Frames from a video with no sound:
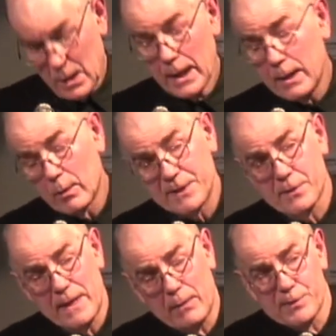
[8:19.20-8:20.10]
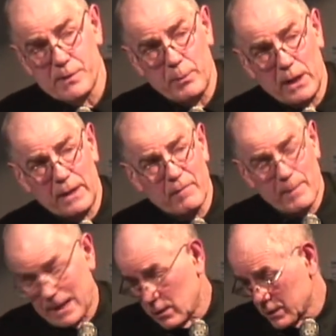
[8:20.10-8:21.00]
anyway, so that was the beginning of
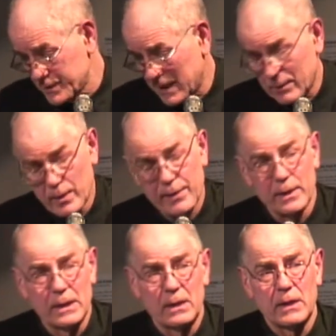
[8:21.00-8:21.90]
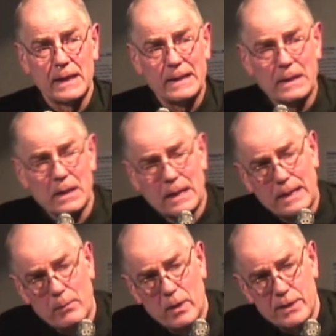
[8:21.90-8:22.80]
my contact with her.
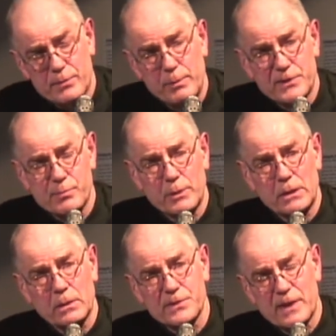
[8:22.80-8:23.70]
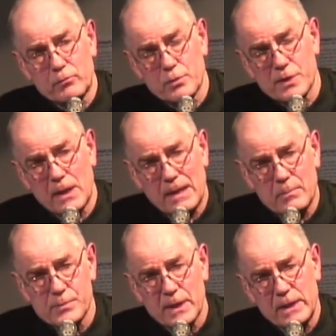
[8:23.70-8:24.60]
I went to Pittsburgh several
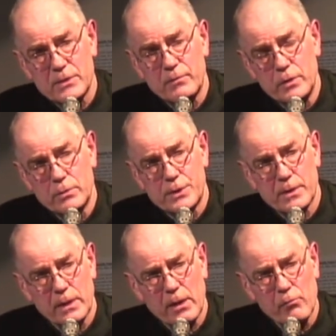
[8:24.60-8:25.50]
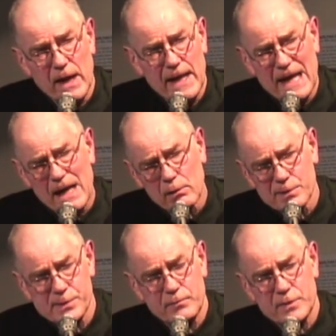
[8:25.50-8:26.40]
times. I interviewed her. I ran
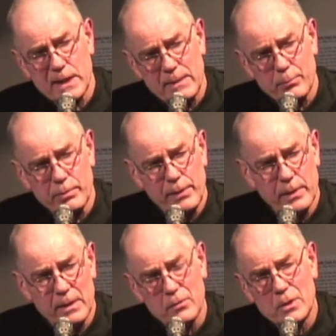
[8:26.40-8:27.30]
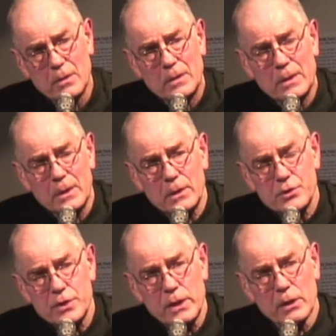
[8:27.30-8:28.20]
hours of tape with her.
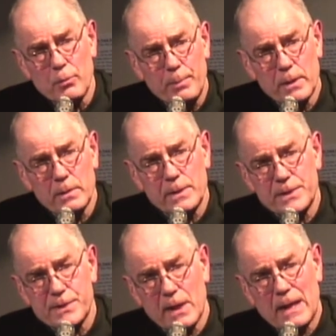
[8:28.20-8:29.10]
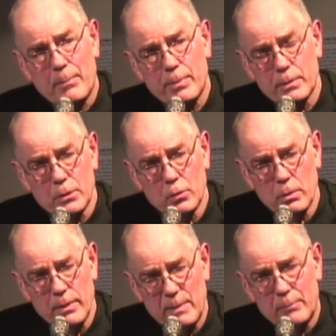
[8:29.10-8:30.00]
She opened up all
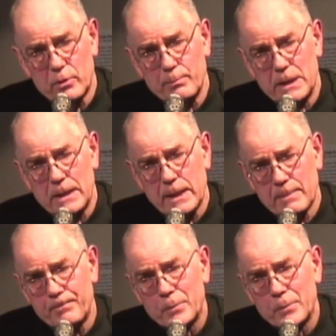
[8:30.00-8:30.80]
the memorabilia,